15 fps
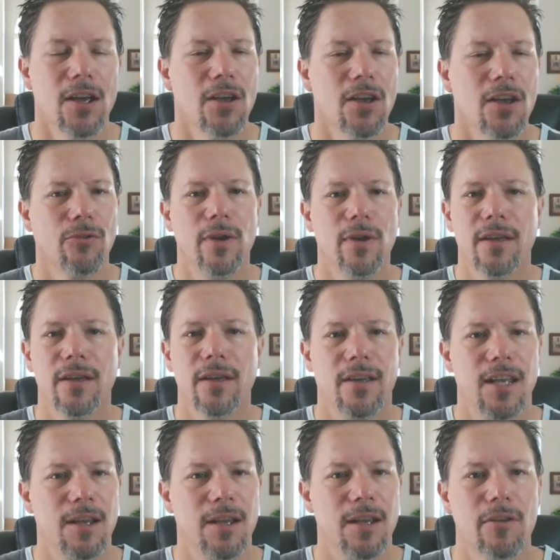so we can
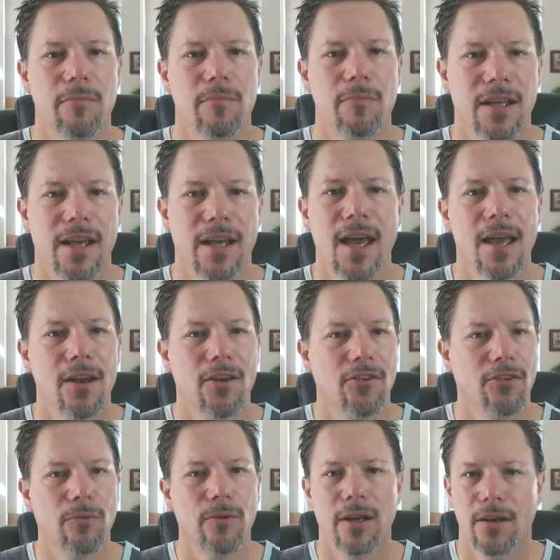keep them engaged,
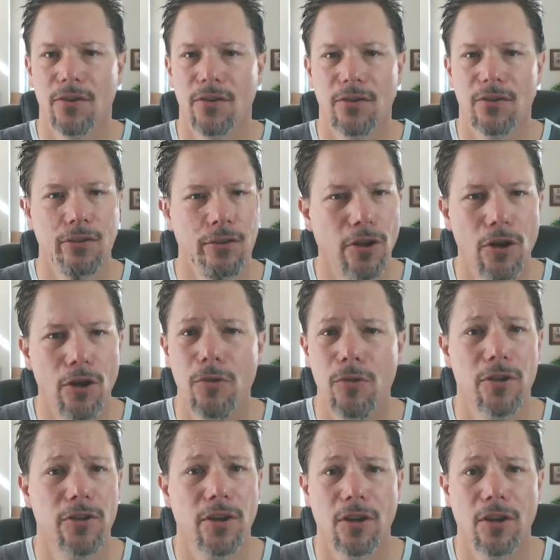so we can slow
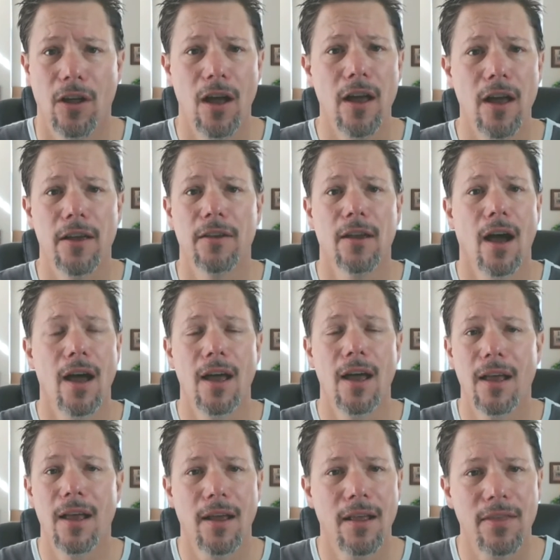the decline. I, I,
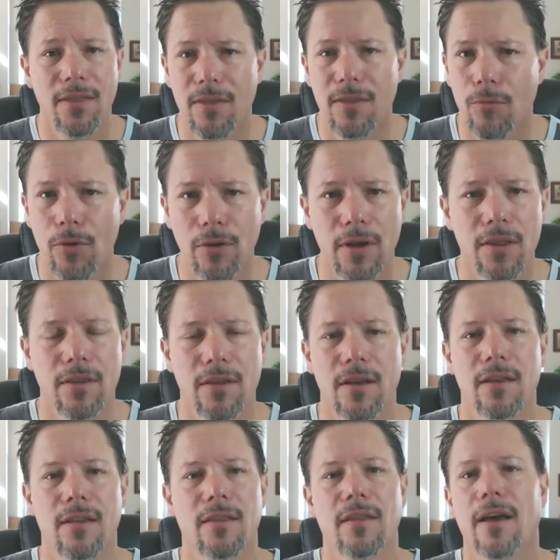I th- really
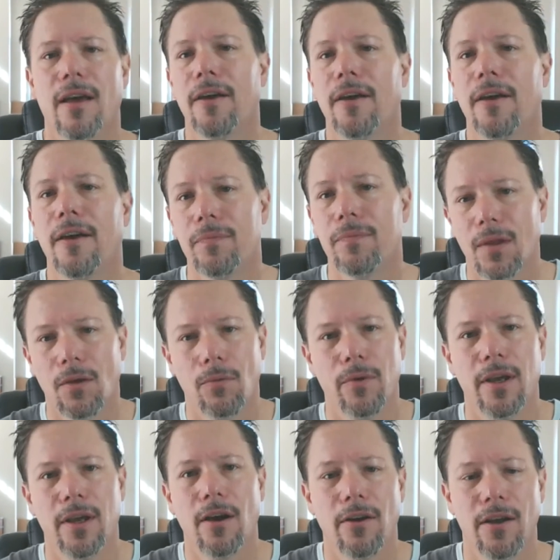think that
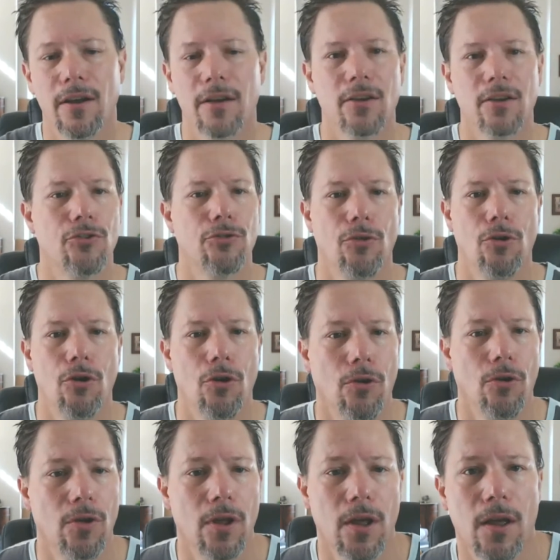we are in
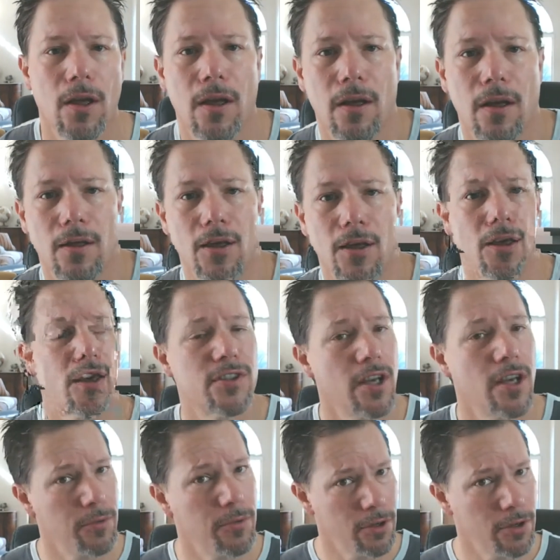control to
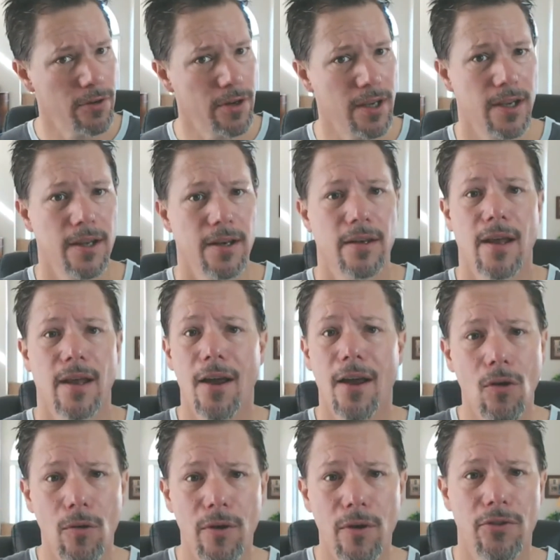some degree, not
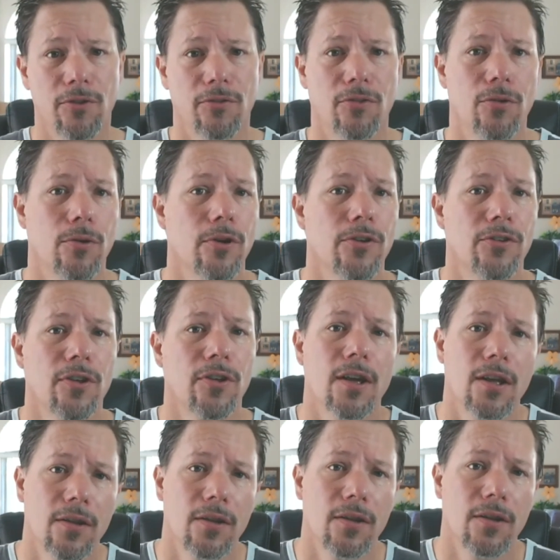always, of course,
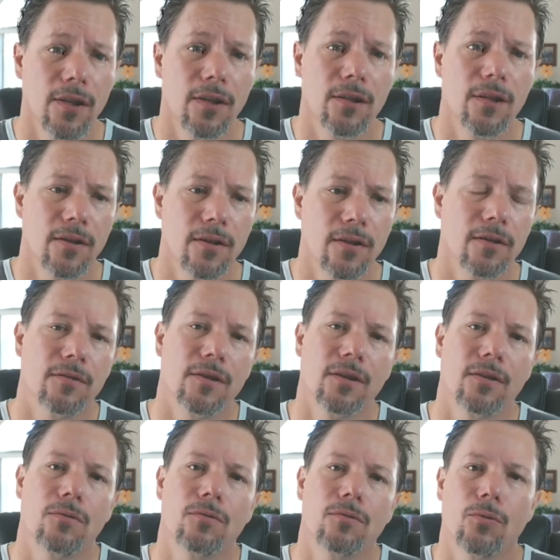the, the,
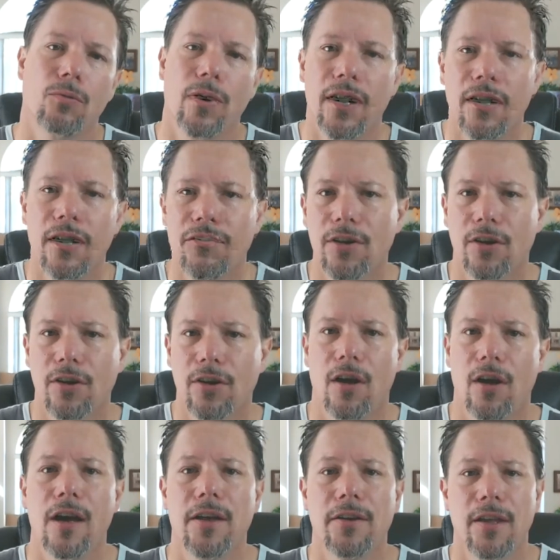the, the rate of
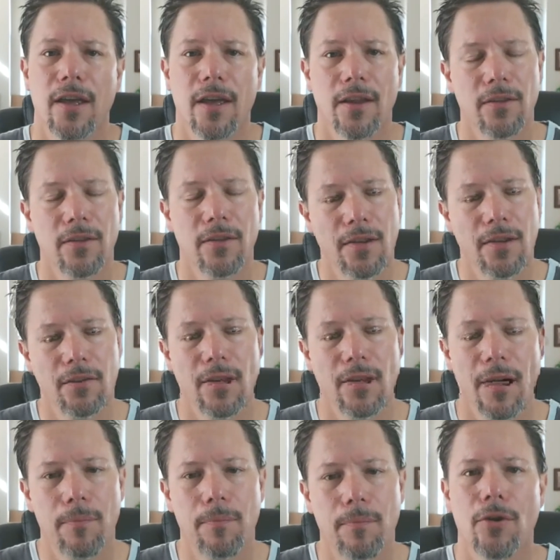decline and, and
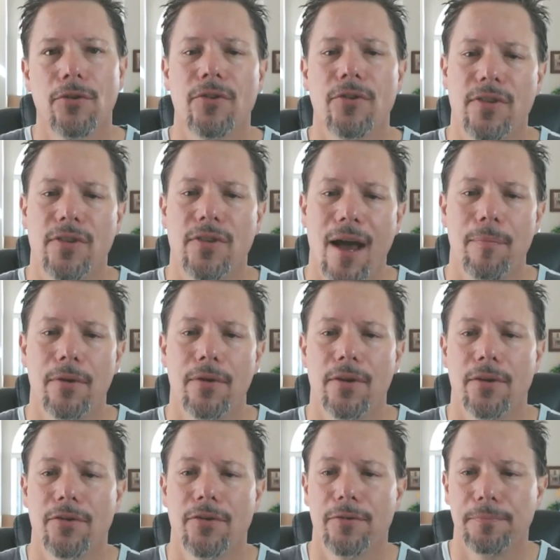that person's
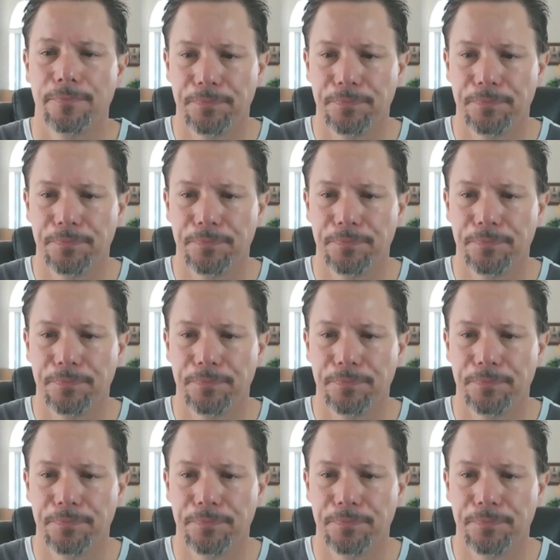happiness.